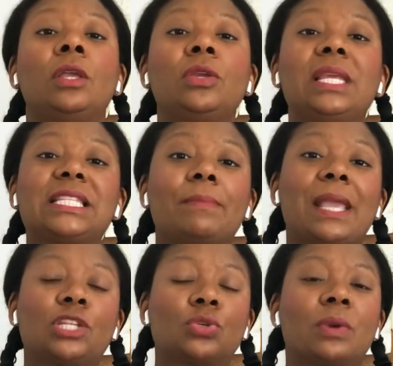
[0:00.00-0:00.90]
you need to
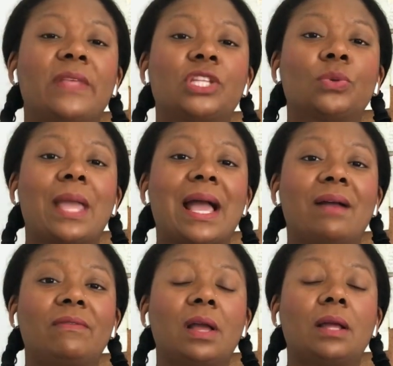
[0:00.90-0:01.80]
make sure that you
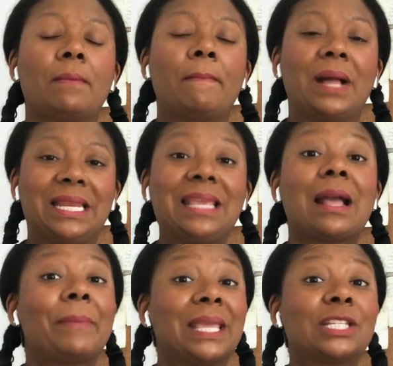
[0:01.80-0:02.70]
have money
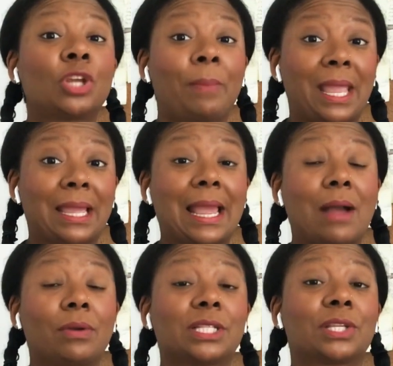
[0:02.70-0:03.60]
coming into your bank
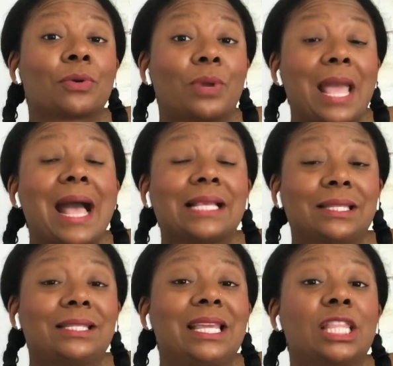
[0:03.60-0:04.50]
account because they're going to ask
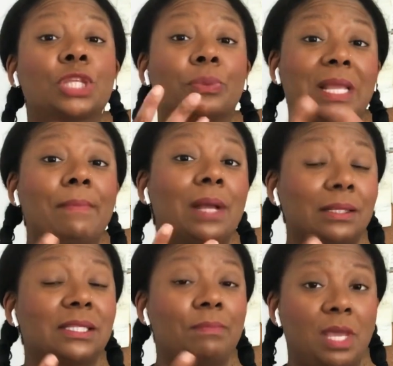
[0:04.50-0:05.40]
to see three
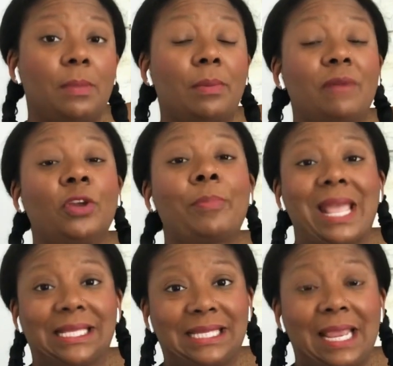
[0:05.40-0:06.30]
months minimum of your
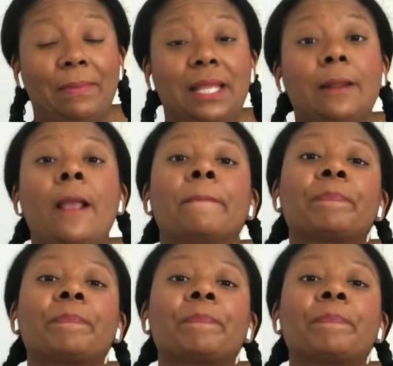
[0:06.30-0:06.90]
bank statement.